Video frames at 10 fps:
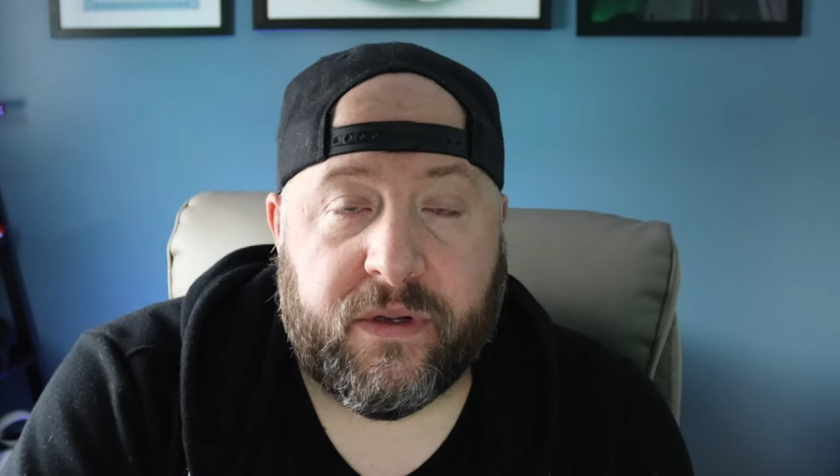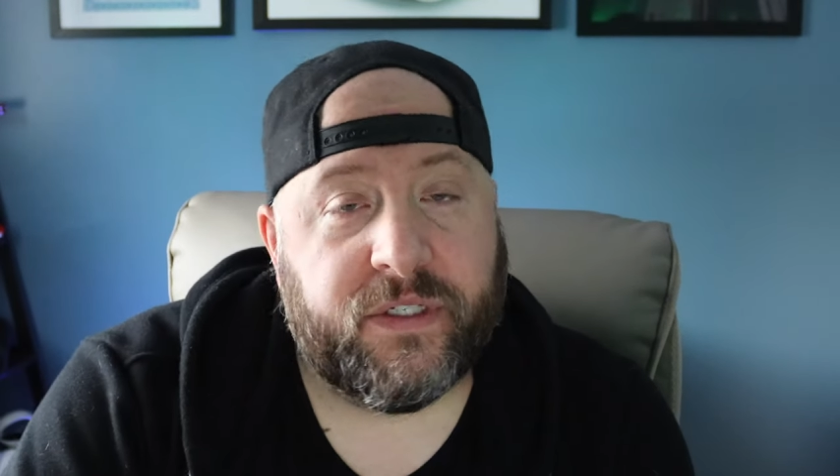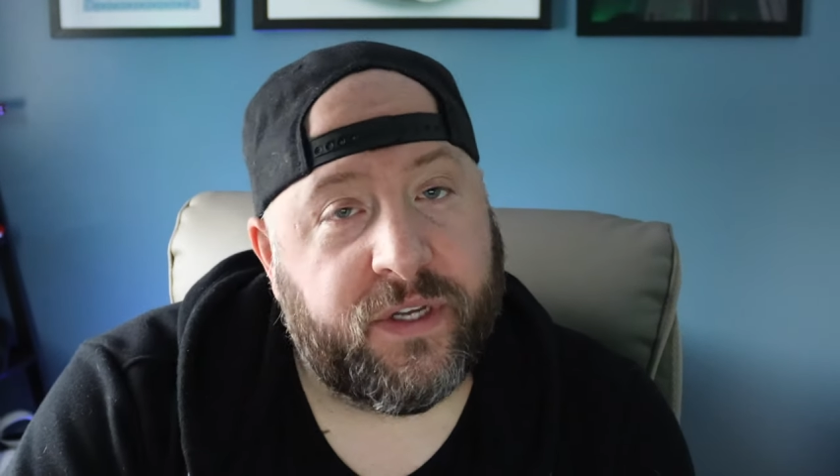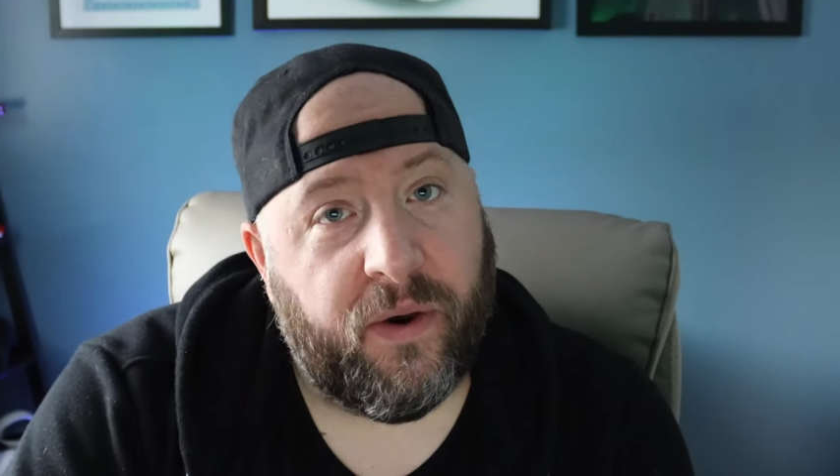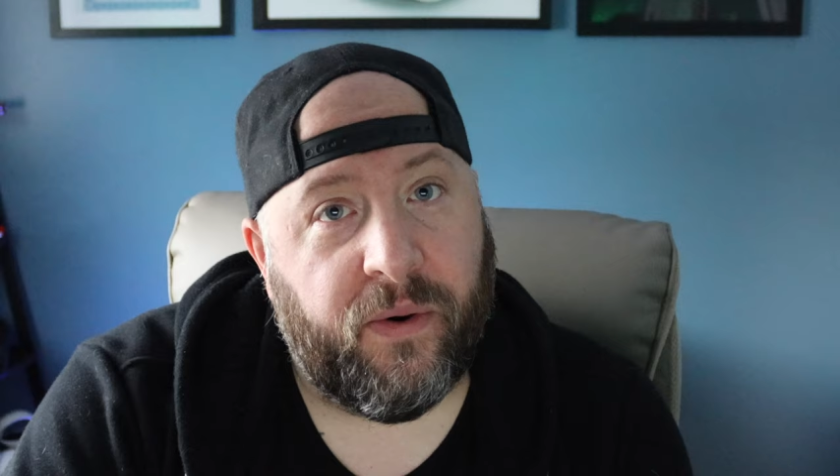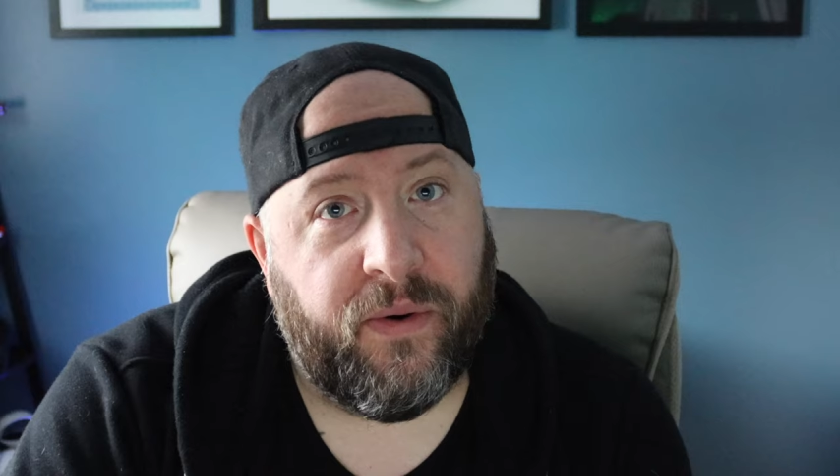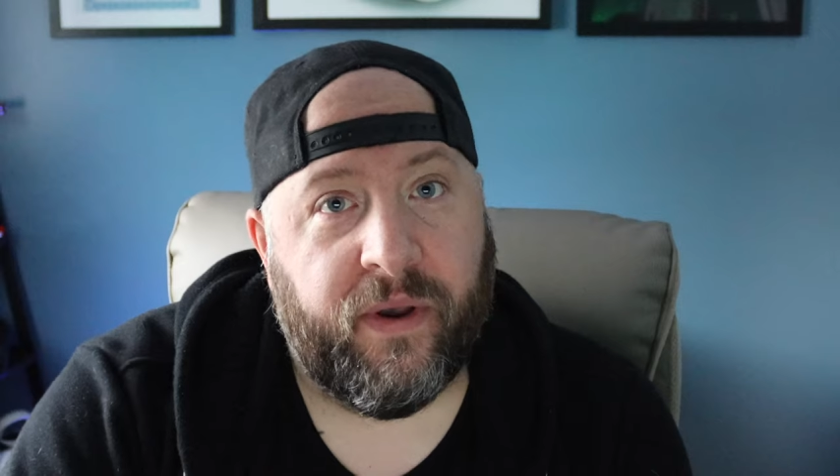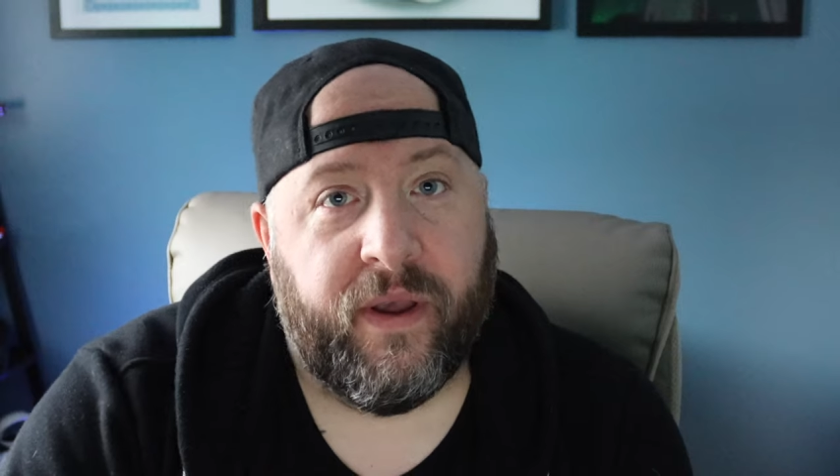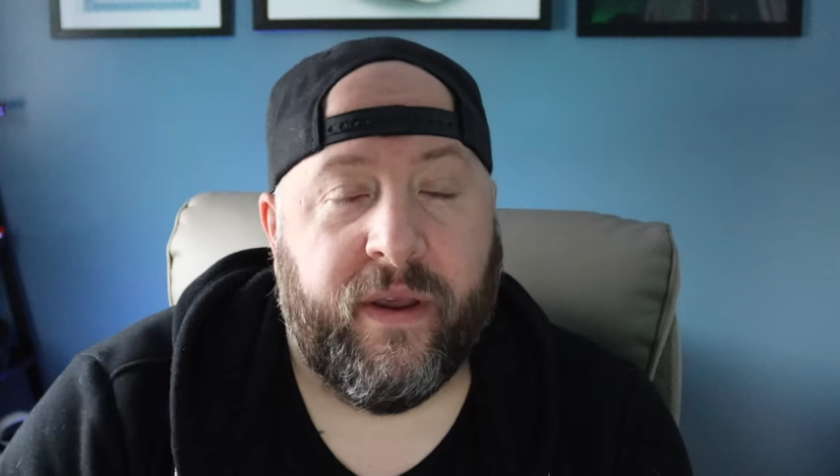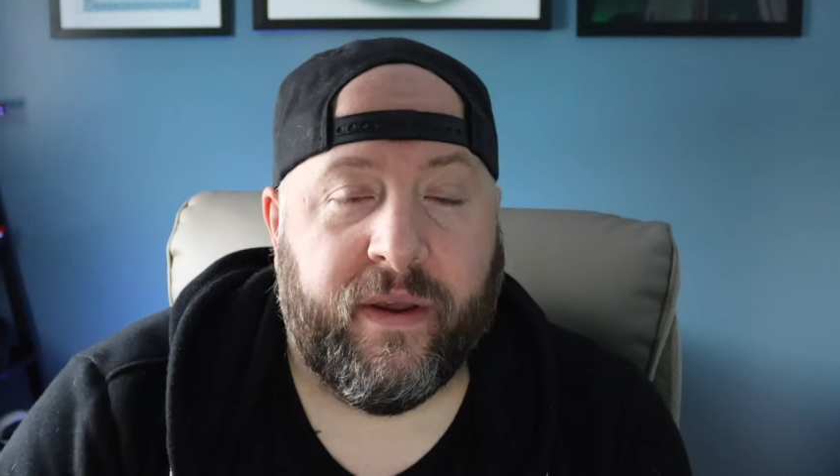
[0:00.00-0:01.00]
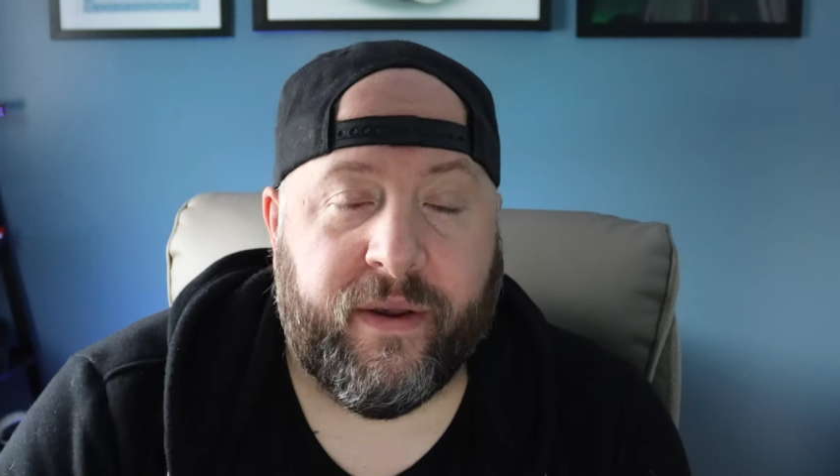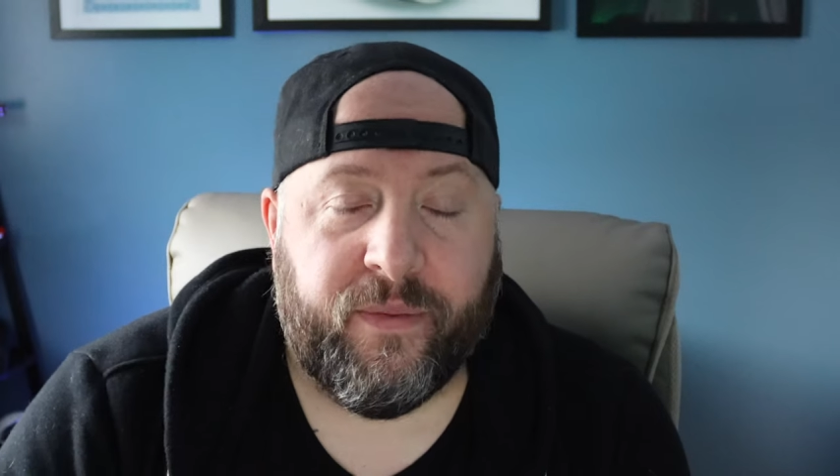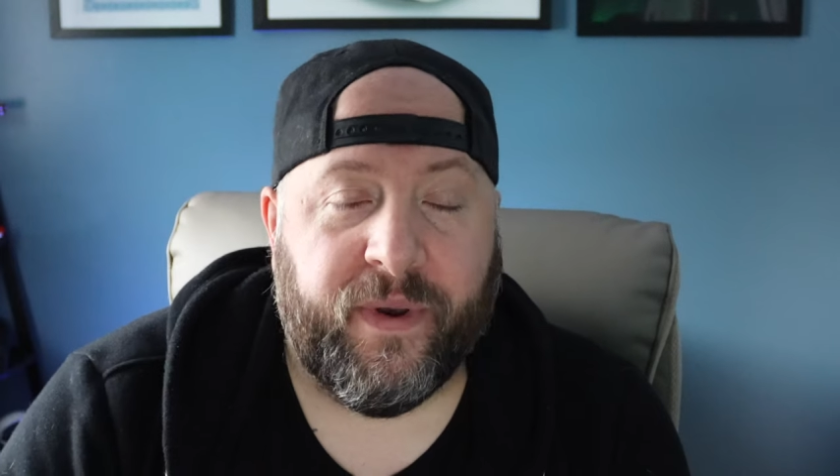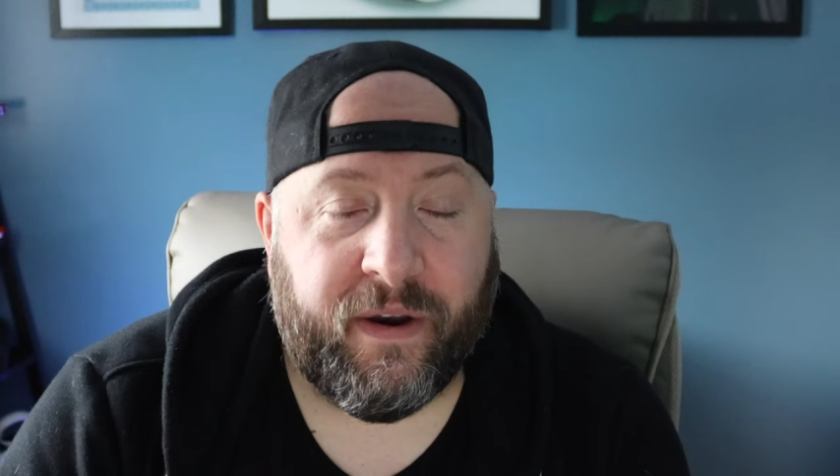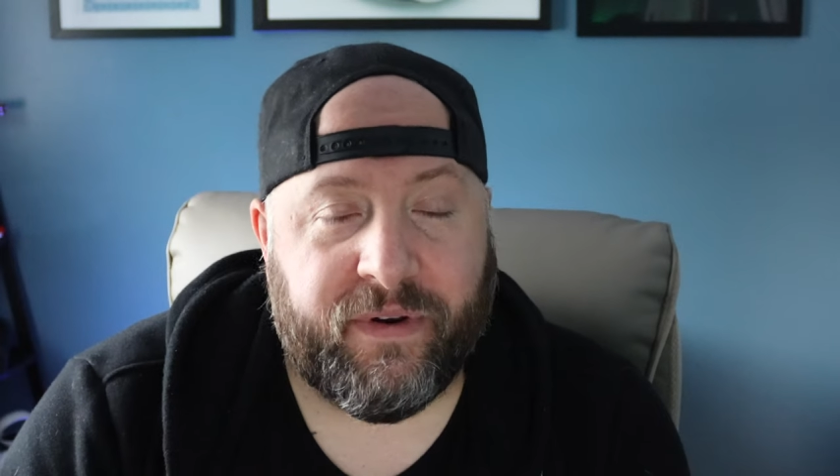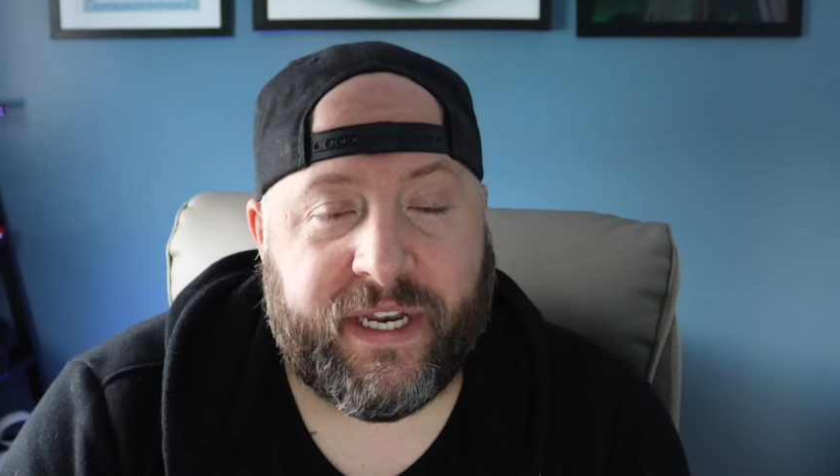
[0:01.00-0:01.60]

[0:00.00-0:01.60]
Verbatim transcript: So Without